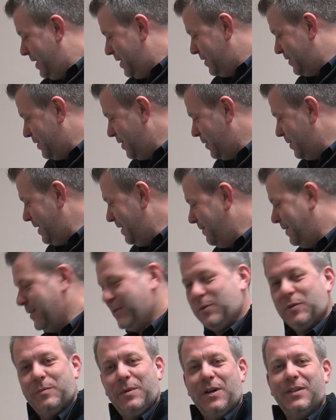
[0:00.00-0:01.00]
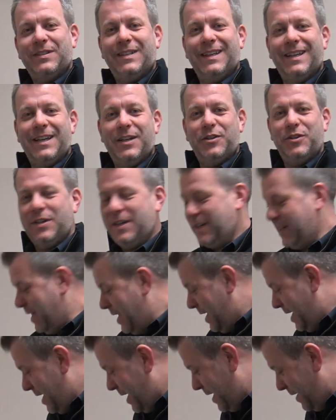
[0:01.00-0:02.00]
So if this was part of your kitchen
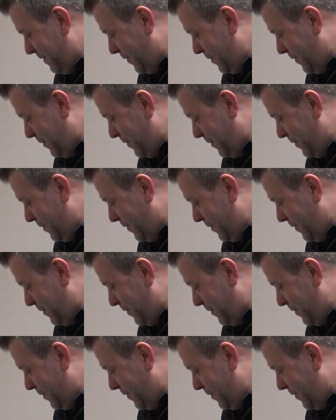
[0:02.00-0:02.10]
and